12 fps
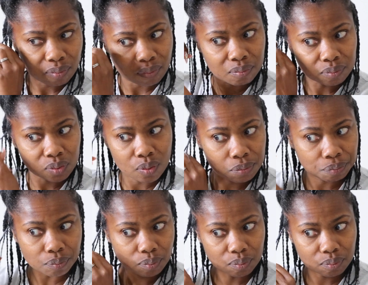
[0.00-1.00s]
The lock and
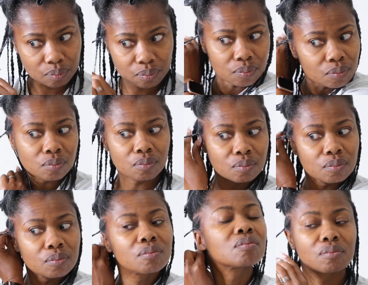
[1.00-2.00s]
gel on
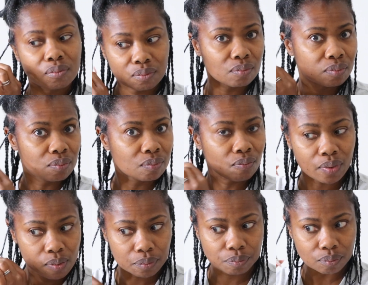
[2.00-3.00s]
my edges and smoothing
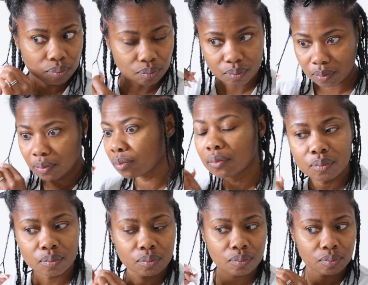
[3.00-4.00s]
back, and I twist all the way
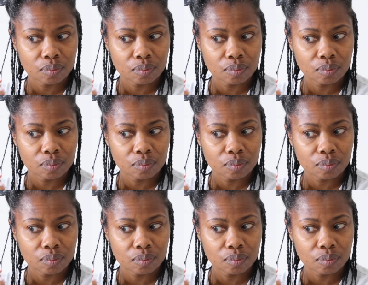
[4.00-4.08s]
down.